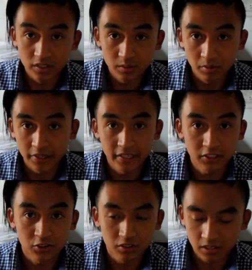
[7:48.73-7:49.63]
need to bring an
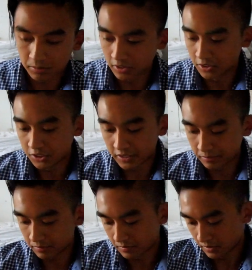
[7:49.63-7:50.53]
extra tub to the
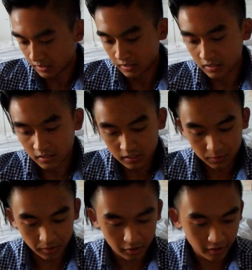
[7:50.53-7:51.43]
gym.
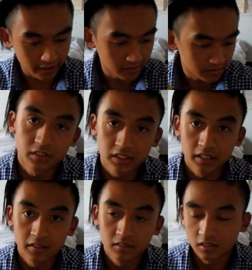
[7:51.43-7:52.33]
It's pretty great. Once
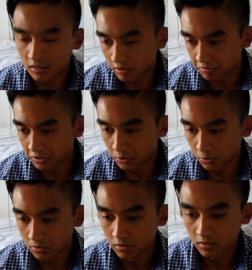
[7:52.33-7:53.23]
again, not a
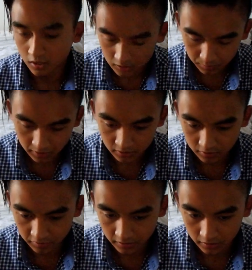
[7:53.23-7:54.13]
review, not a
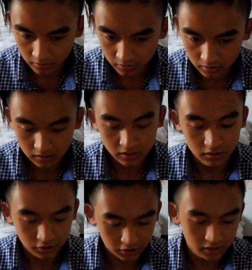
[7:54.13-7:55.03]
sponsored video.
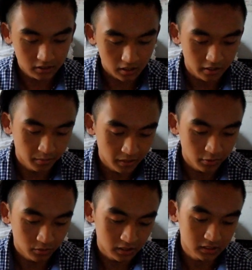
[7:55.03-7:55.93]
Just thought you
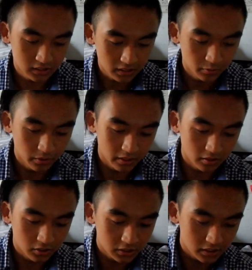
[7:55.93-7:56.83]
might want to see what it
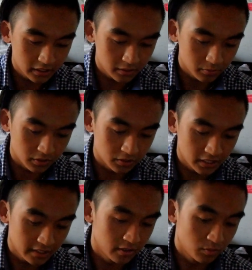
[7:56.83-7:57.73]
looks like when you
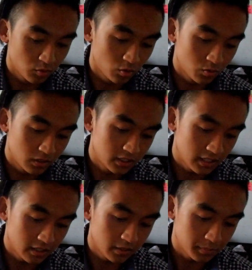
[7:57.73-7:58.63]
take an Umoro One
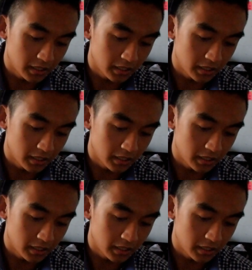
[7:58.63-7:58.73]
out of the